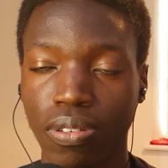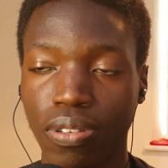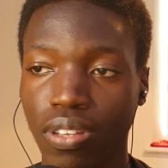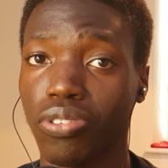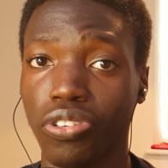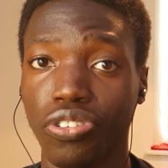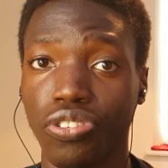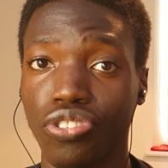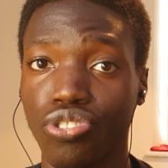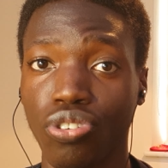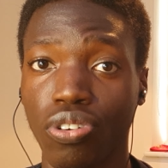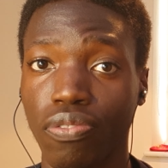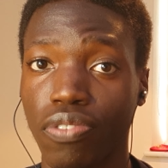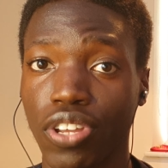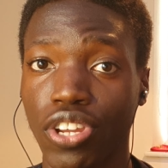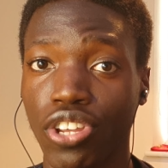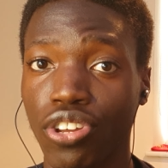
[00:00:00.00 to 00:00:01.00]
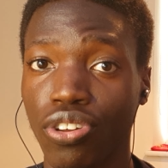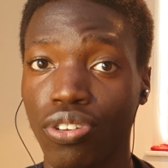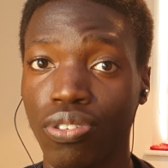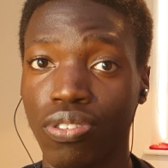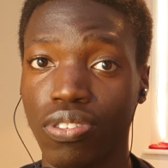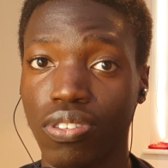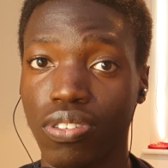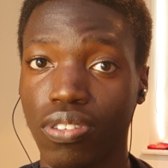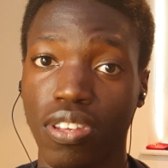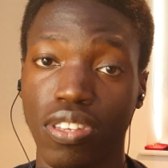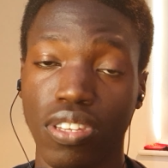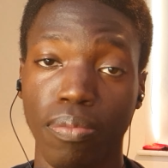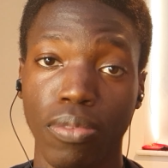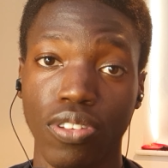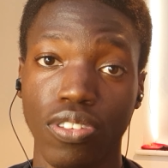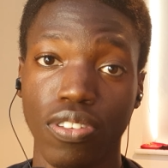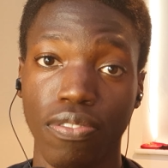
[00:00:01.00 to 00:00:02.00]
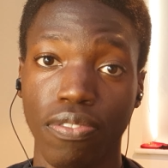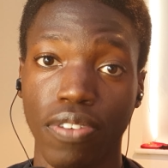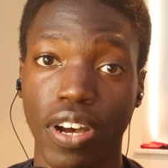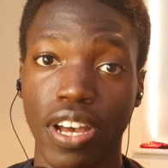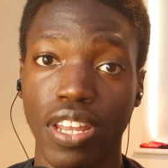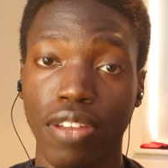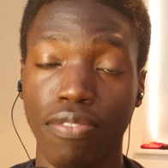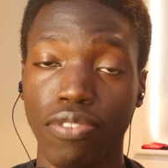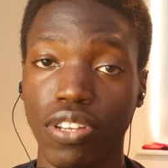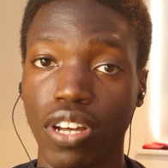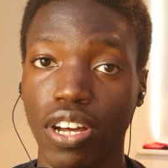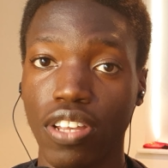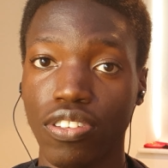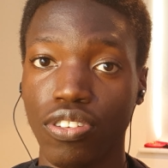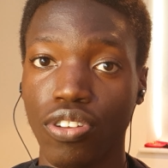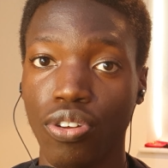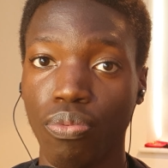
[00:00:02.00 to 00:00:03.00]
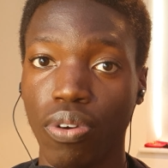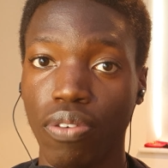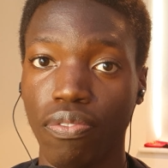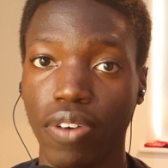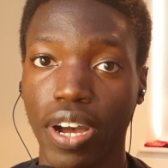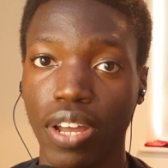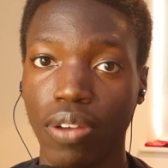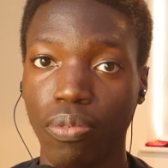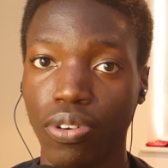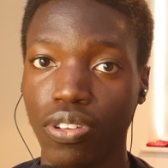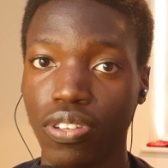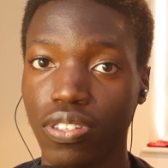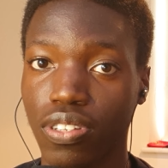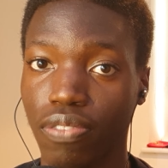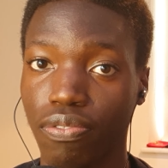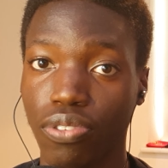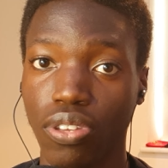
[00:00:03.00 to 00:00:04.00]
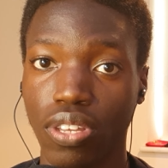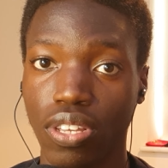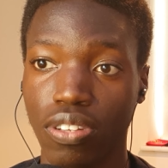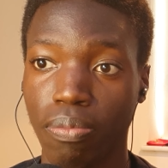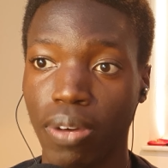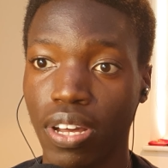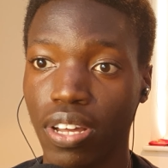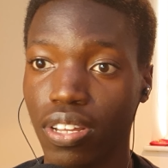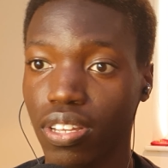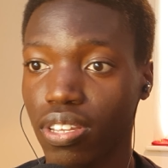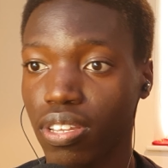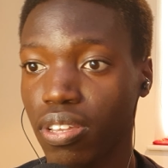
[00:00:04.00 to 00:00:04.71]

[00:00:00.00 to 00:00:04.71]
Just short videos, similar to Vine, if you guys know what Vine was a few years back